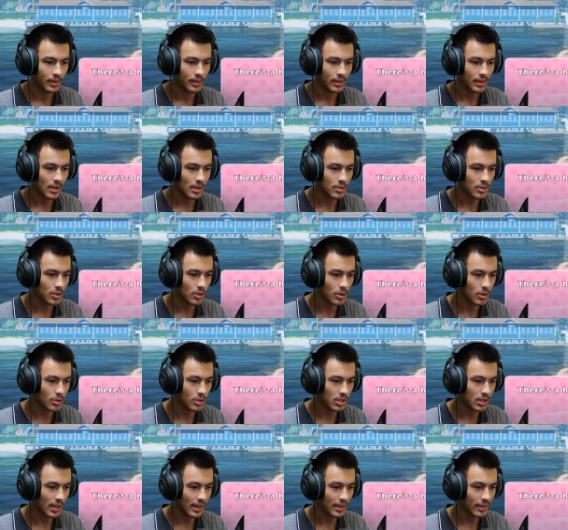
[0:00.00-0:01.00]
There's a huge
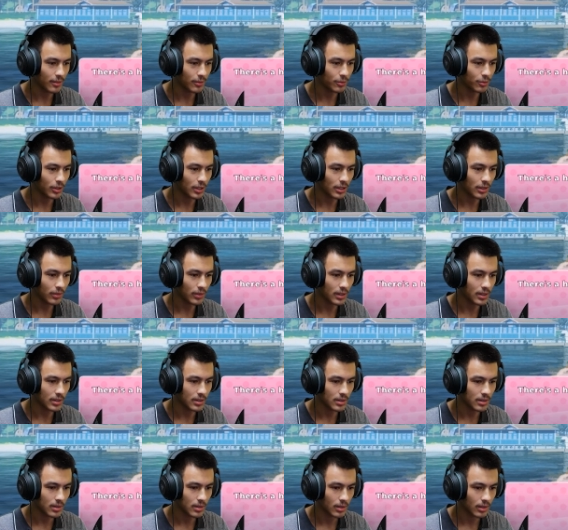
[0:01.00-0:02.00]
lake in front of
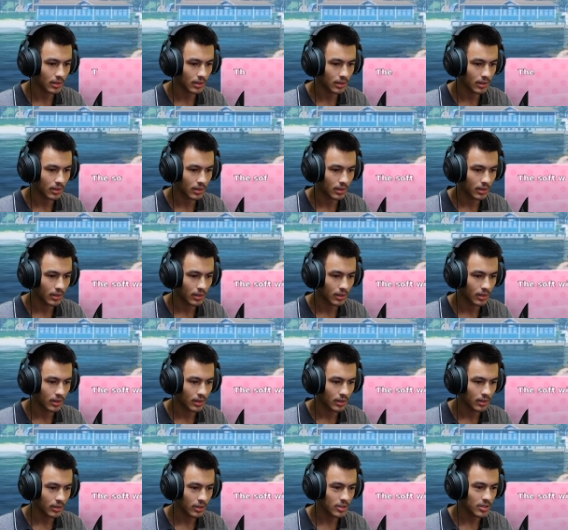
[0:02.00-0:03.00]
us.
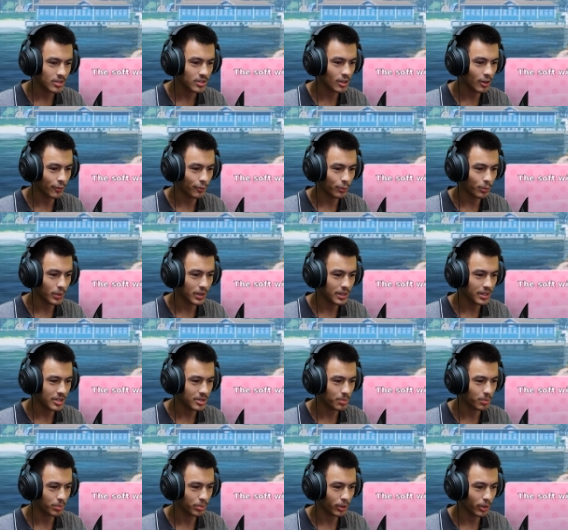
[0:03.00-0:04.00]
The soft wind is
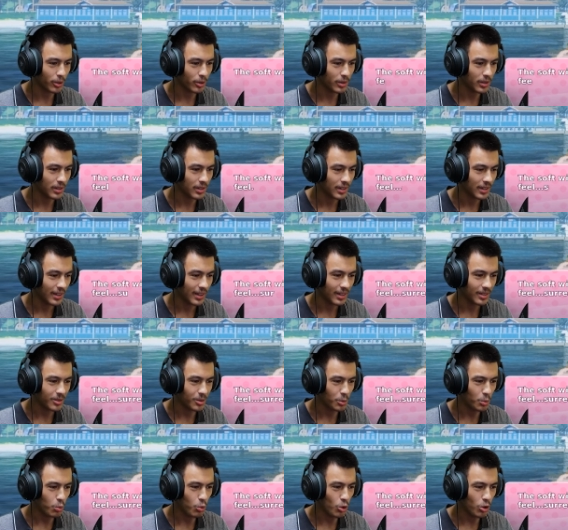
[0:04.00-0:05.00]
blowing and the
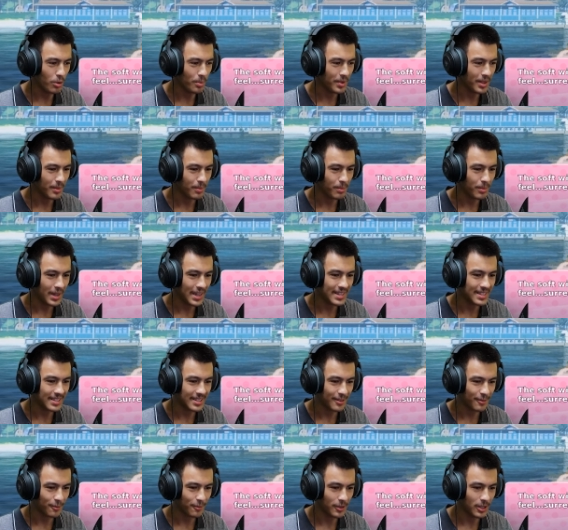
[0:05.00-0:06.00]
warm air makes it
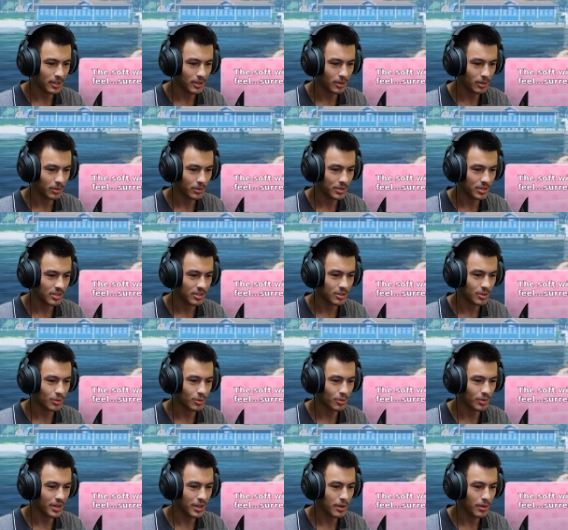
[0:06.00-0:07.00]
feel
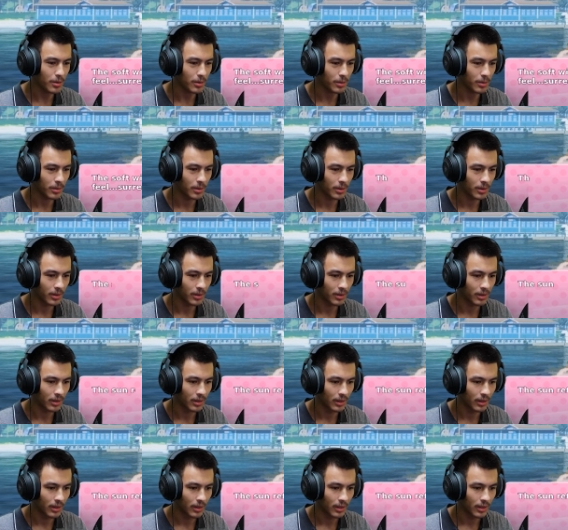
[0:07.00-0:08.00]
surreal.
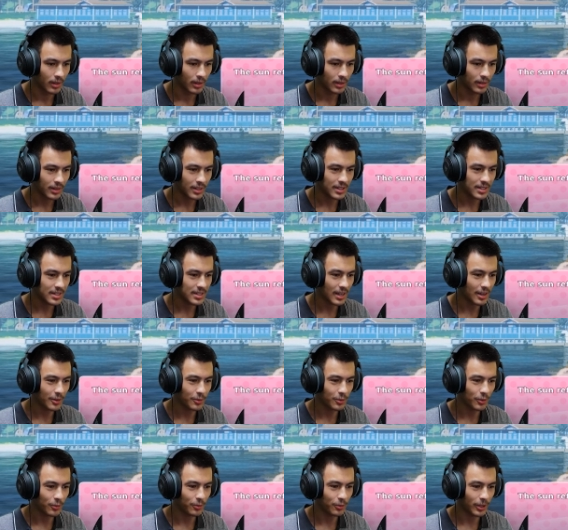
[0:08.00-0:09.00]
The sun
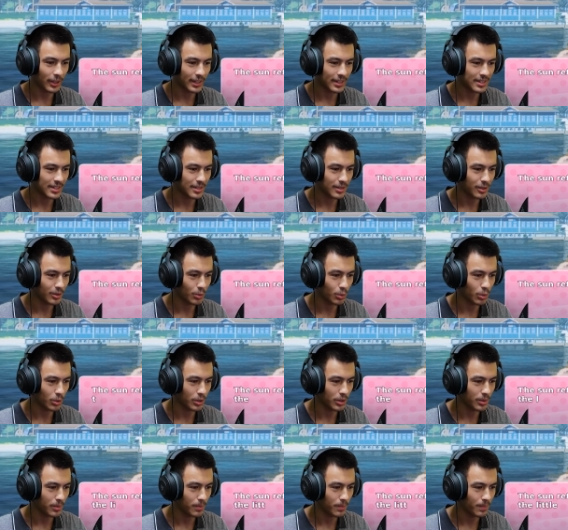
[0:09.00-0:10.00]
reflects in the
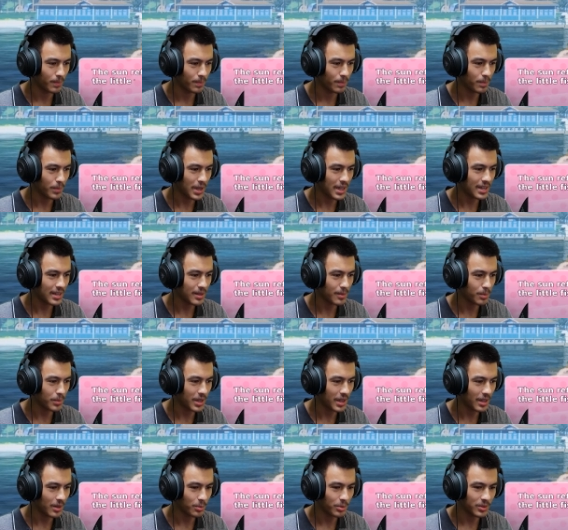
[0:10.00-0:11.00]
water, making me
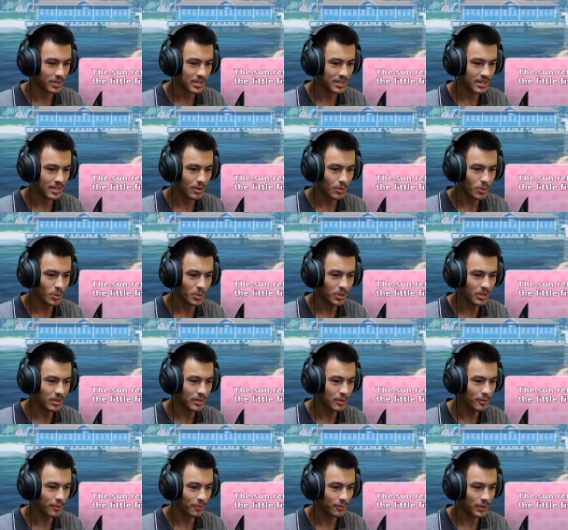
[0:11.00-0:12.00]
able to see all the little
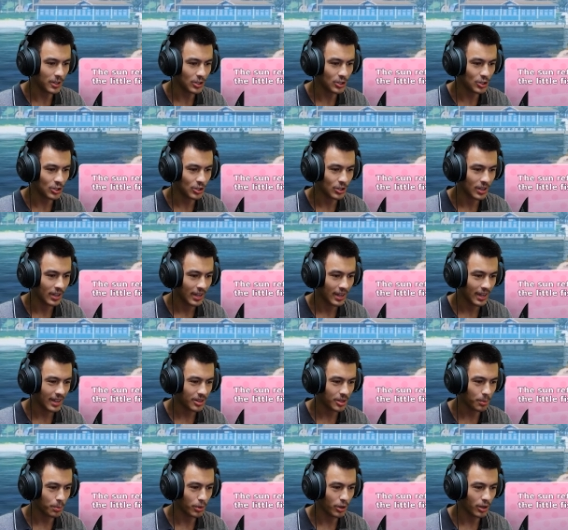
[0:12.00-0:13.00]
fish at the
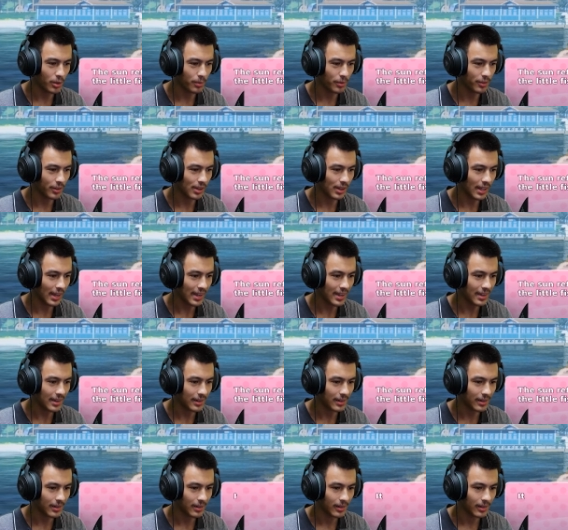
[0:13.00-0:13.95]
bottom of the lake.